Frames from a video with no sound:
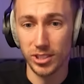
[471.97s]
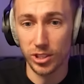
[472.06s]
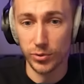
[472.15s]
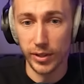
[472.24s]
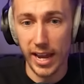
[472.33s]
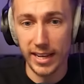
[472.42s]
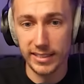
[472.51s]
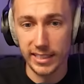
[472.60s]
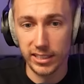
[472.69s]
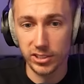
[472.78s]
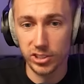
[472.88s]
up to
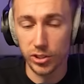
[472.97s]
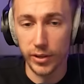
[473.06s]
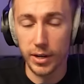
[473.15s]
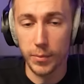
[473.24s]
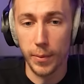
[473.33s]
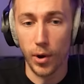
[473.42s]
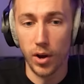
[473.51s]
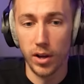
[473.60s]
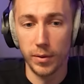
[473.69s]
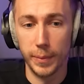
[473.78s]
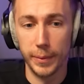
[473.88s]
380. Considering we were
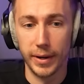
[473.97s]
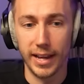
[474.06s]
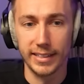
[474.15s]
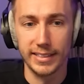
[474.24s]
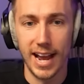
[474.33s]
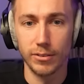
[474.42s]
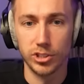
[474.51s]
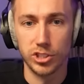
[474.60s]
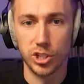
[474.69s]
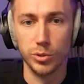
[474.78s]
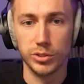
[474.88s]
we were like down to
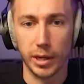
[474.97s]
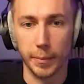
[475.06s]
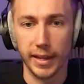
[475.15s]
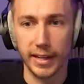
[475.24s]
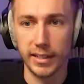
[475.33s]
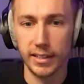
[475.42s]
two something.